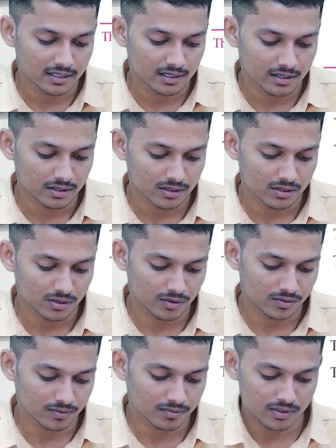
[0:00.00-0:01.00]
So
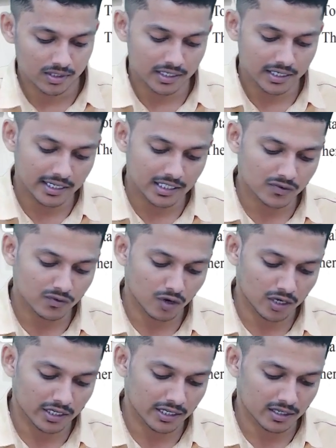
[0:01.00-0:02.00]
here it is
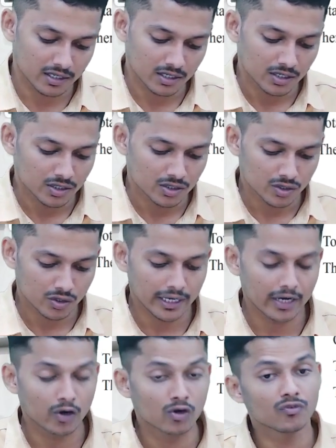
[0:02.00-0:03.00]
40. So
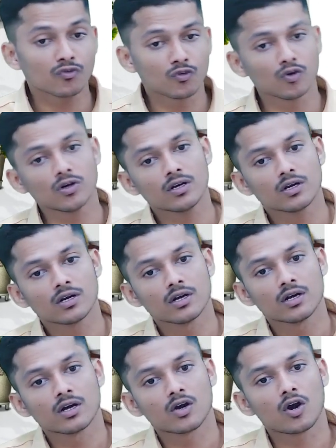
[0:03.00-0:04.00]
around
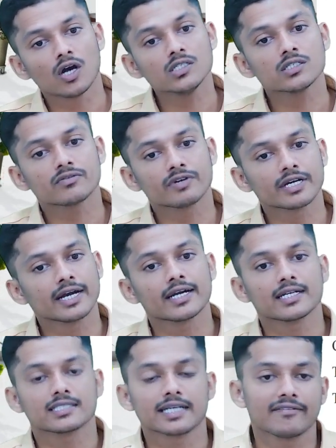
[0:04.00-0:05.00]
4 cost we get
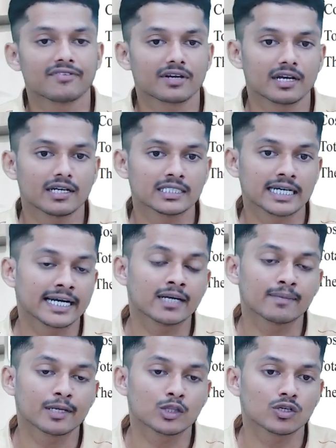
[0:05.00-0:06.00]
for second
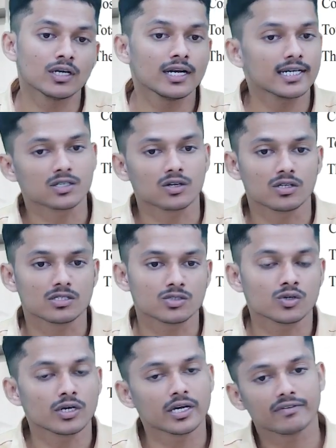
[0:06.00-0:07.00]
month only less cost. So
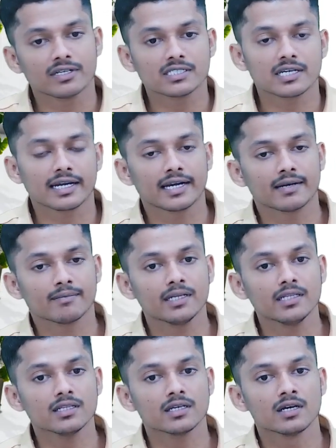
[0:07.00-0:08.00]
at every second month
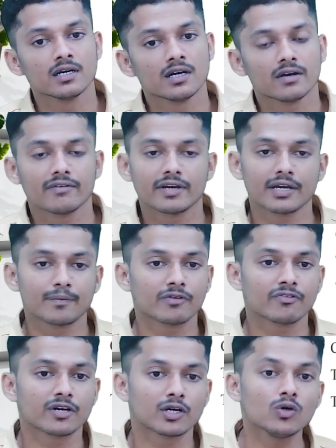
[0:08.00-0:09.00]
we
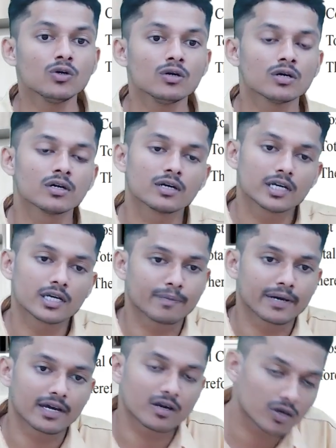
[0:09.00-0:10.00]
prefer to
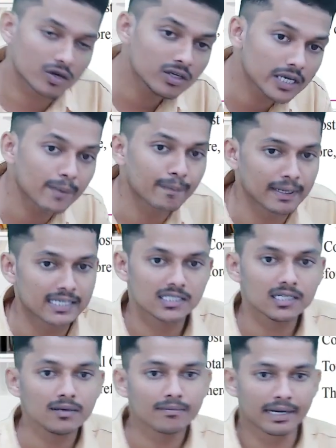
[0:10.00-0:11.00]
repair or replace
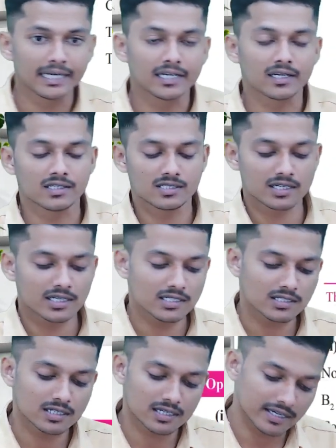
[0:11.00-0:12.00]
the maintenance. That is
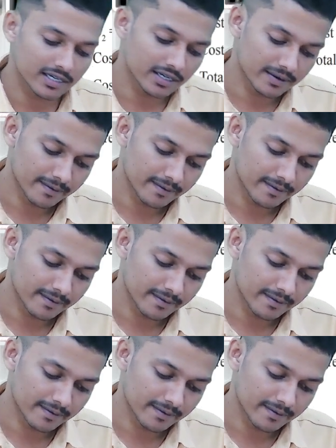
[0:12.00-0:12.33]
clear.